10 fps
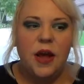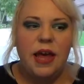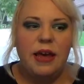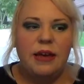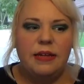
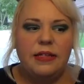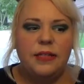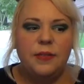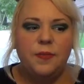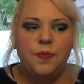And
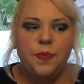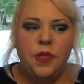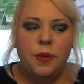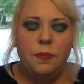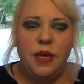
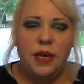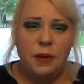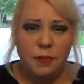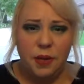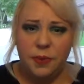me
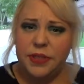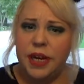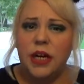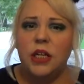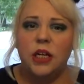in
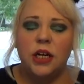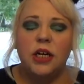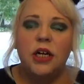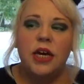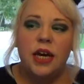
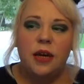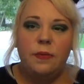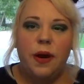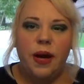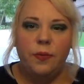particular, in
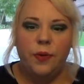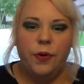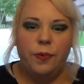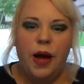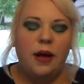my
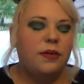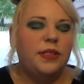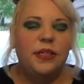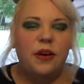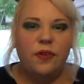room, I
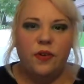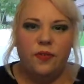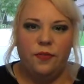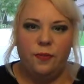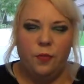was never
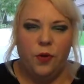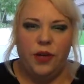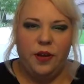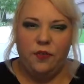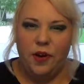
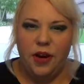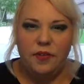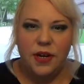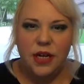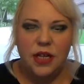really afraid
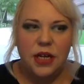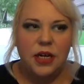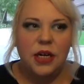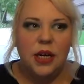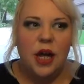of
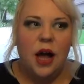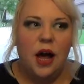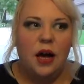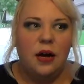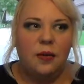anything.
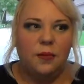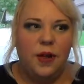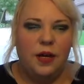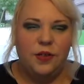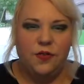I
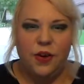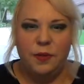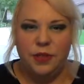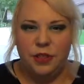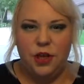was very
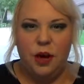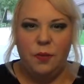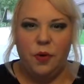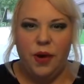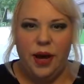much a
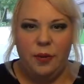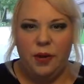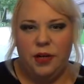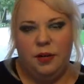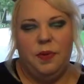tomboy. I
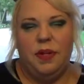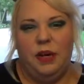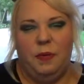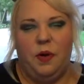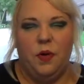wanted to be
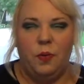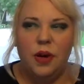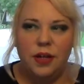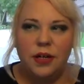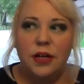like my older
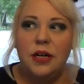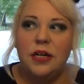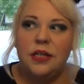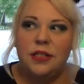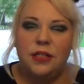brother,
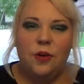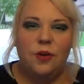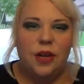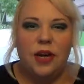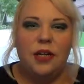
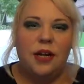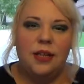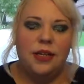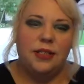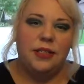so not a lot
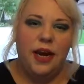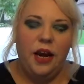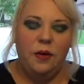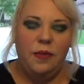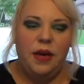of things
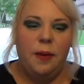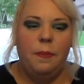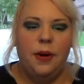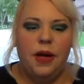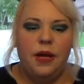scared me.
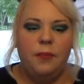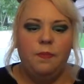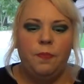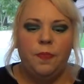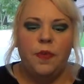But
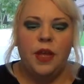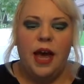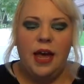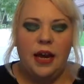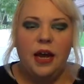
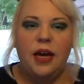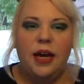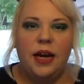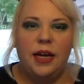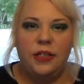at
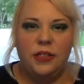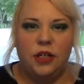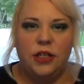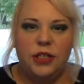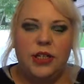night, I
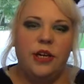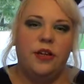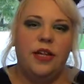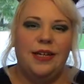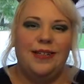started to hear
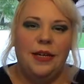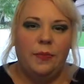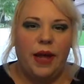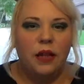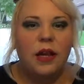things in
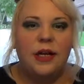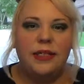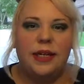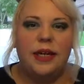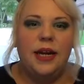my
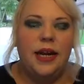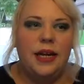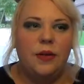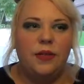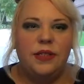closet, and
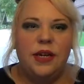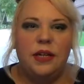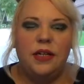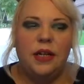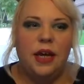it
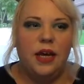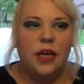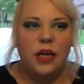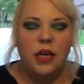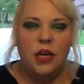sounded like,
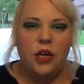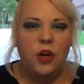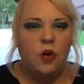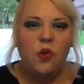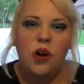
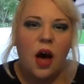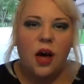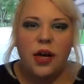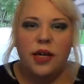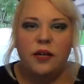
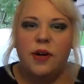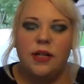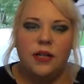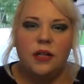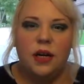knocking around
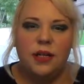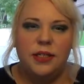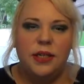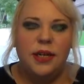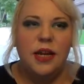the
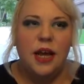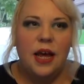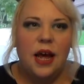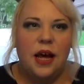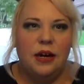closet,
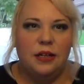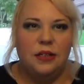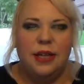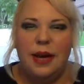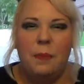
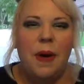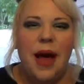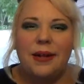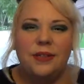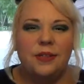or like
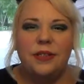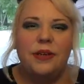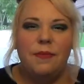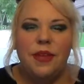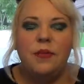bats or
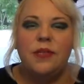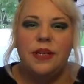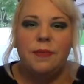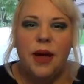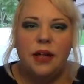something was
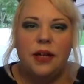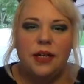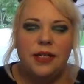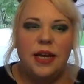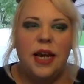in my
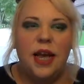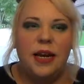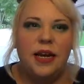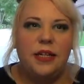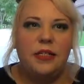closet,
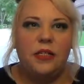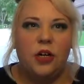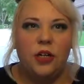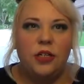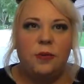and it
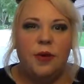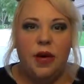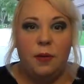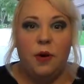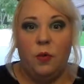started to
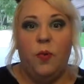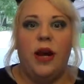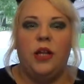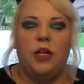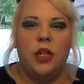become a
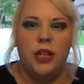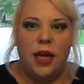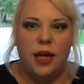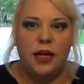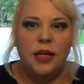regular
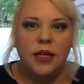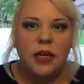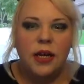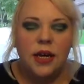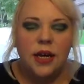thing.
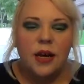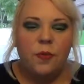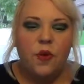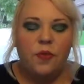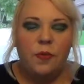
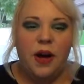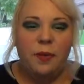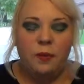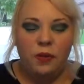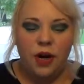With my
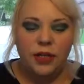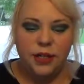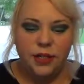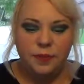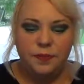
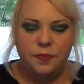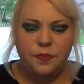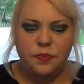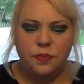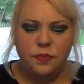brother,
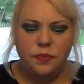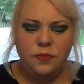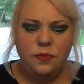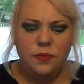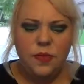
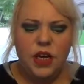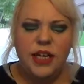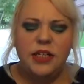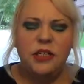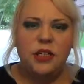
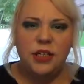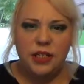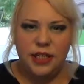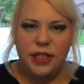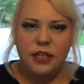he started
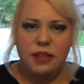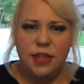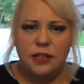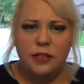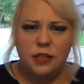to hear
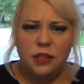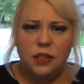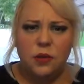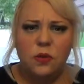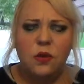things
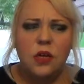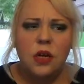too.